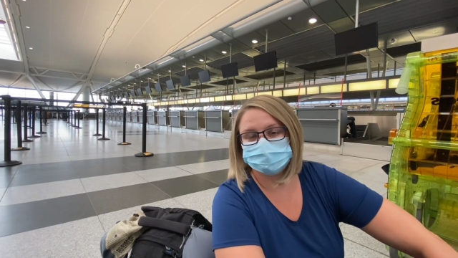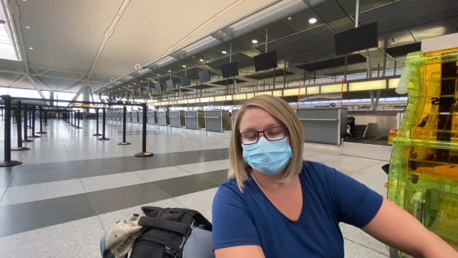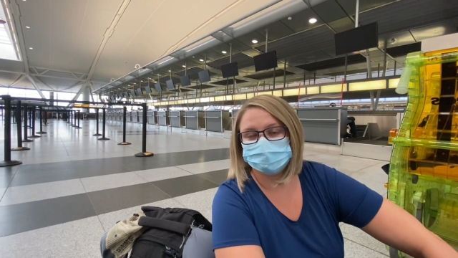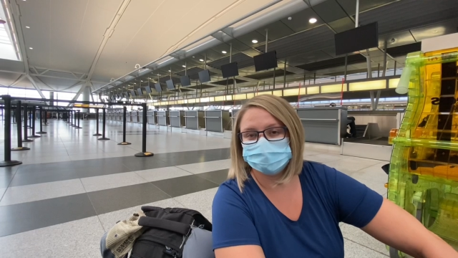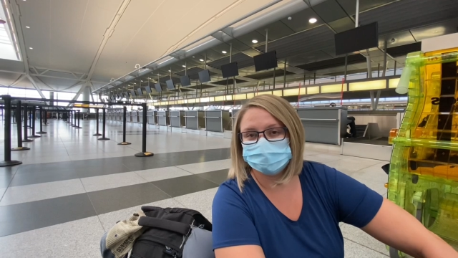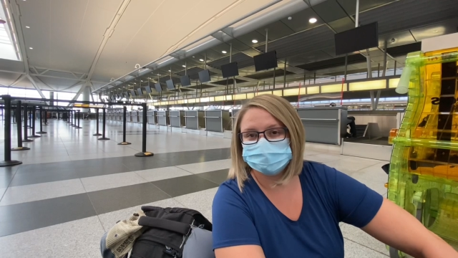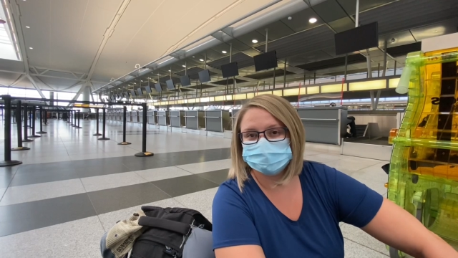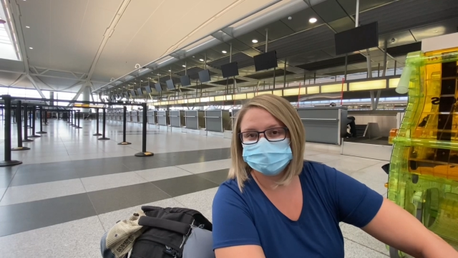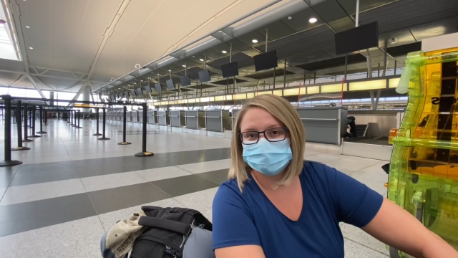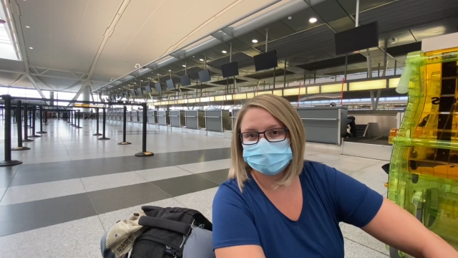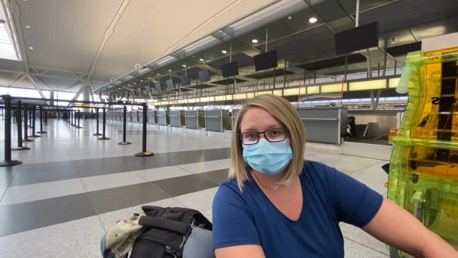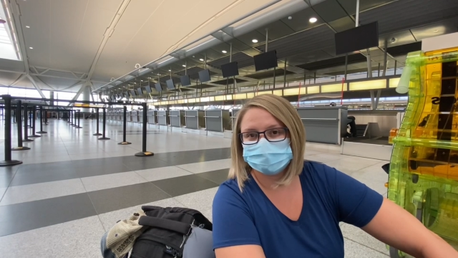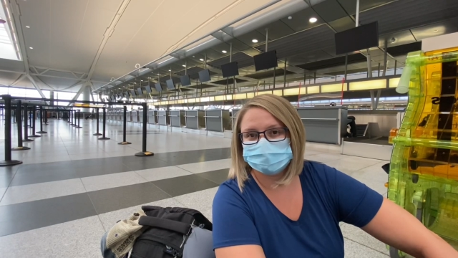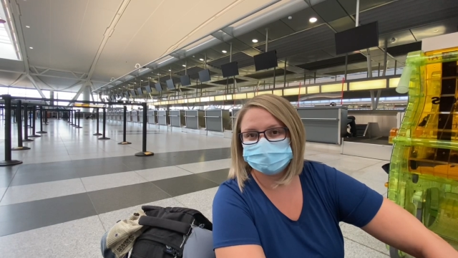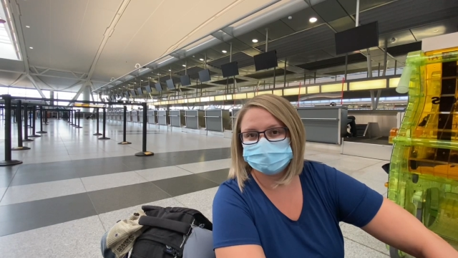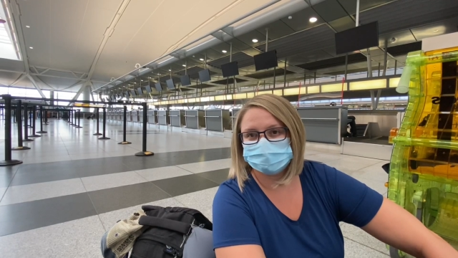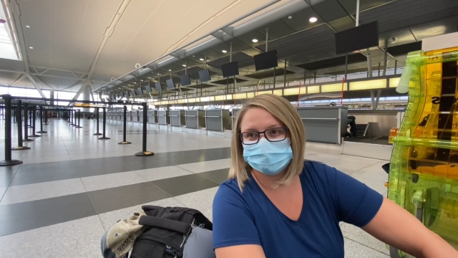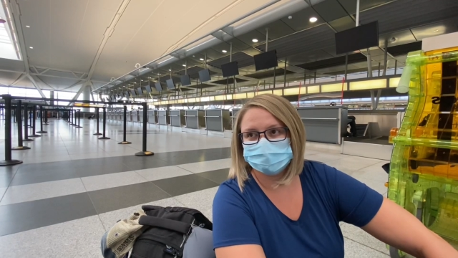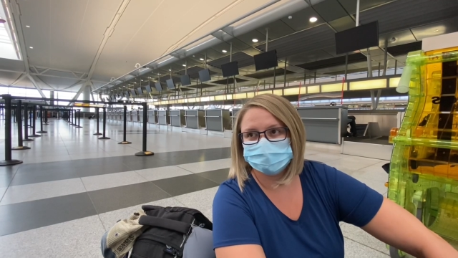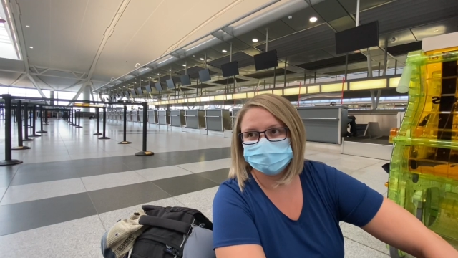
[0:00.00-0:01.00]
One check-in
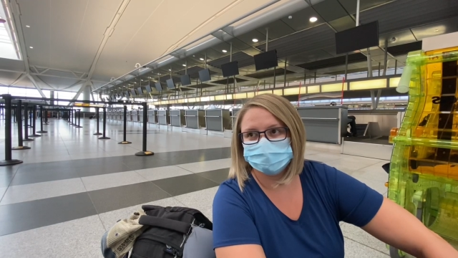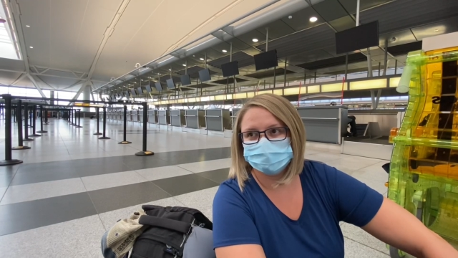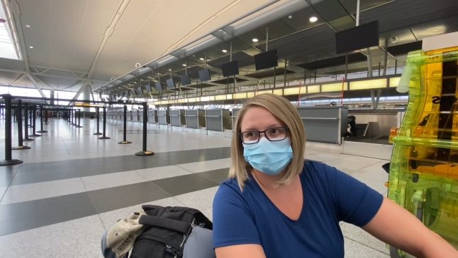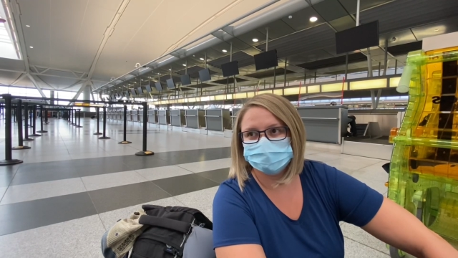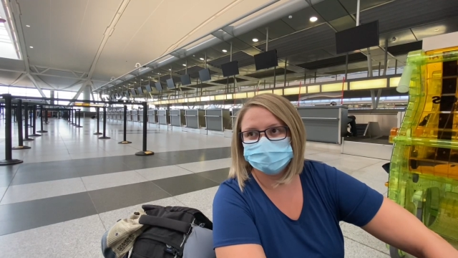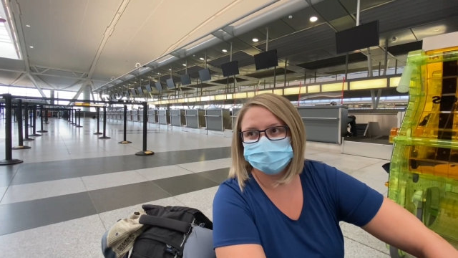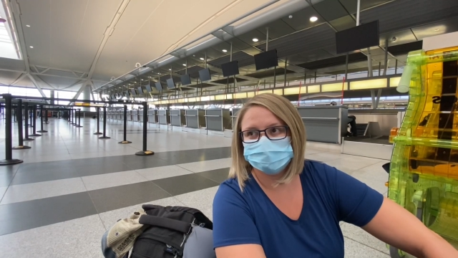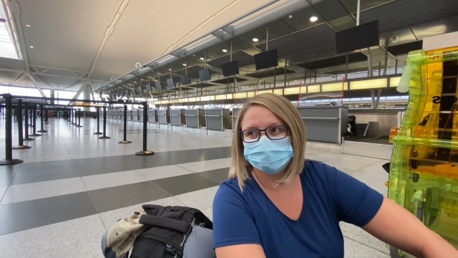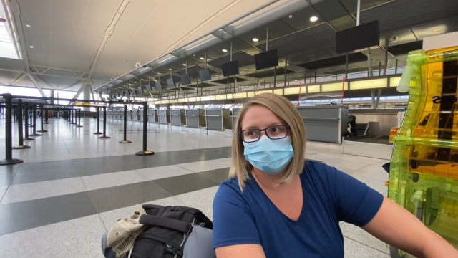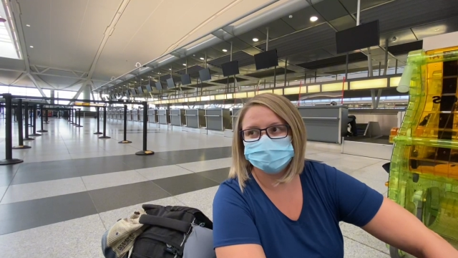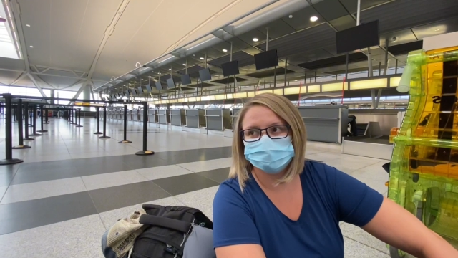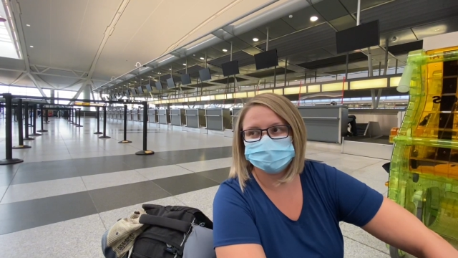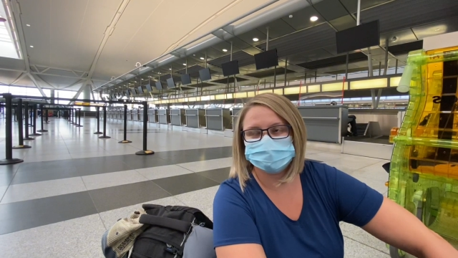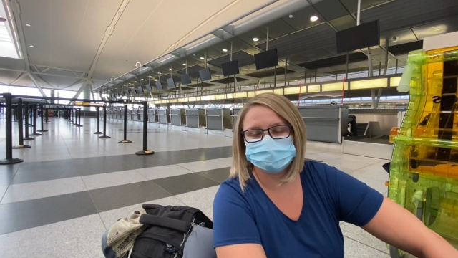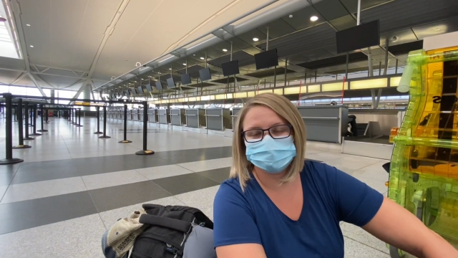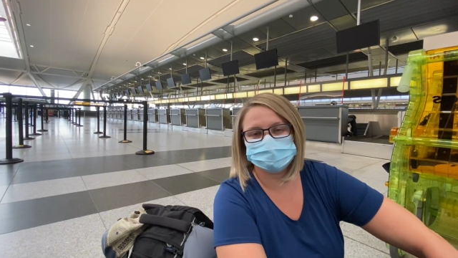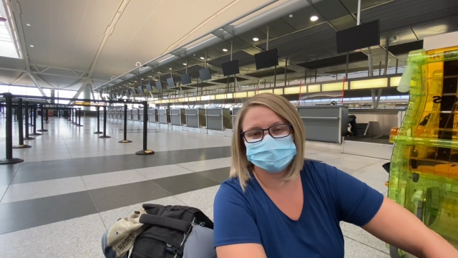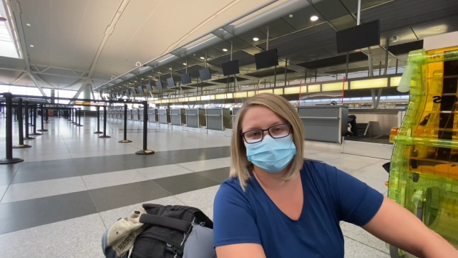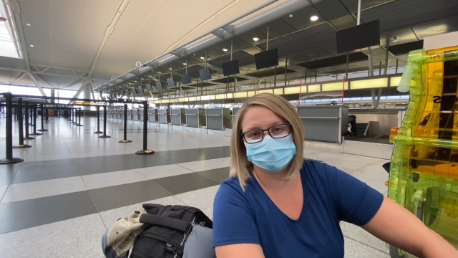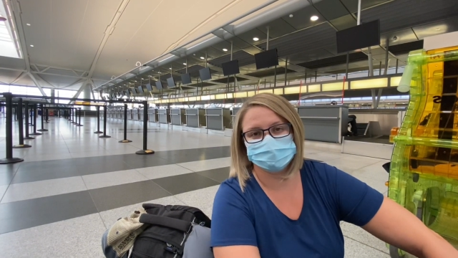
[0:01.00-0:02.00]
row, which
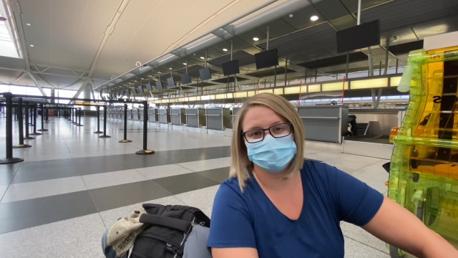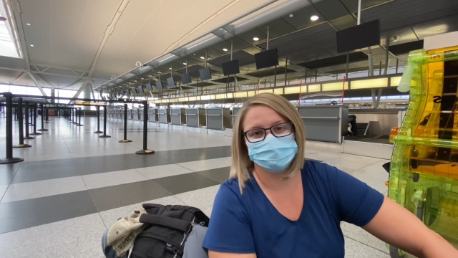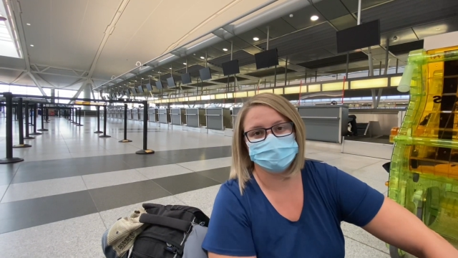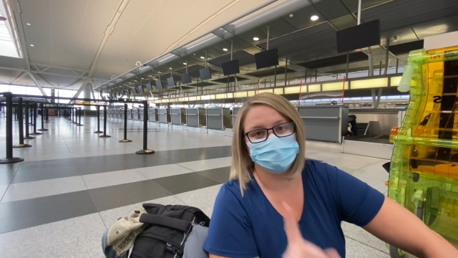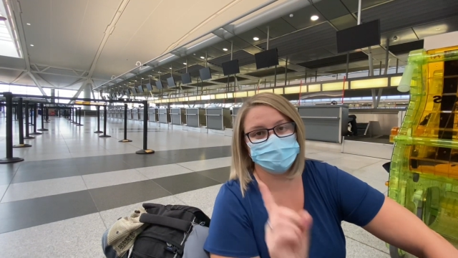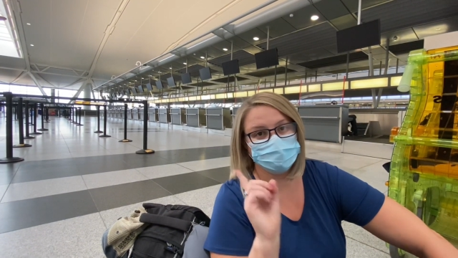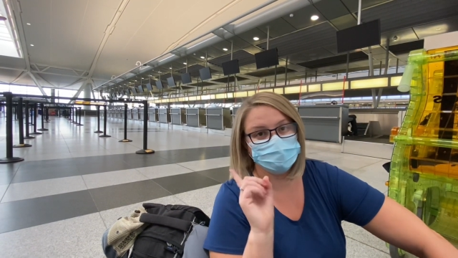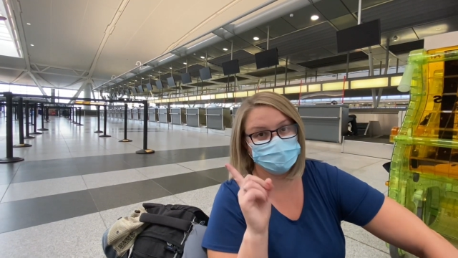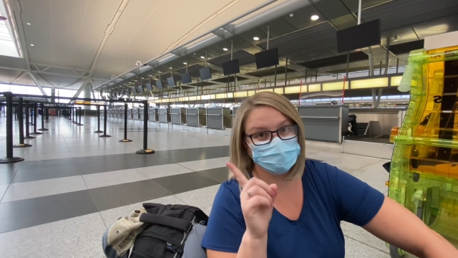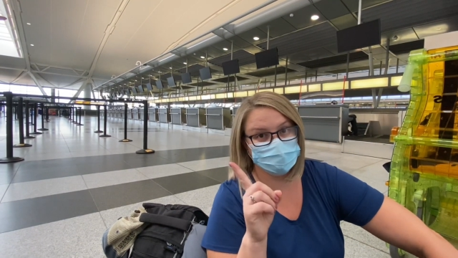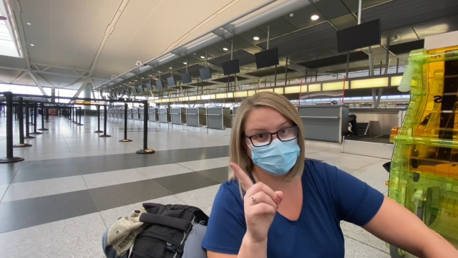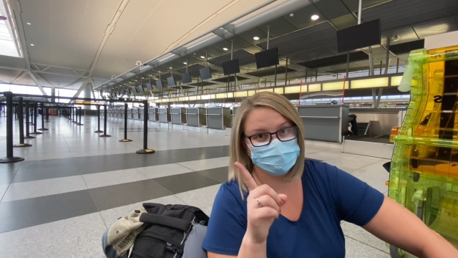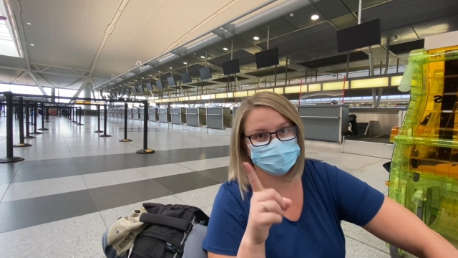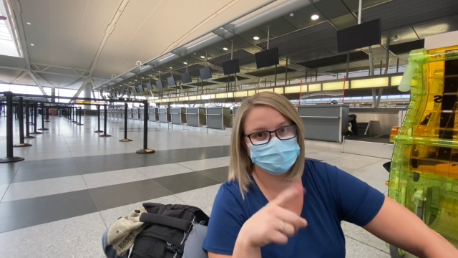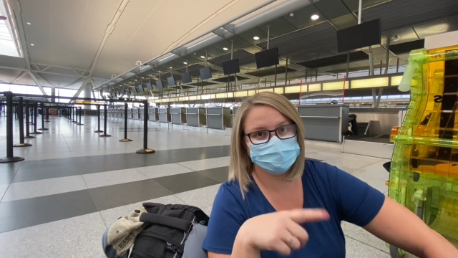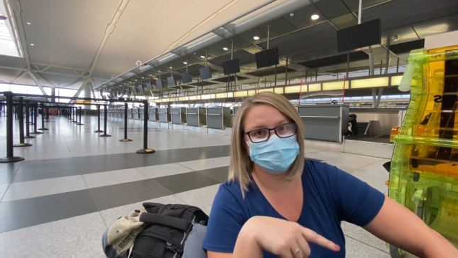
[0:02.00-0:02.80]
is check-in row 1,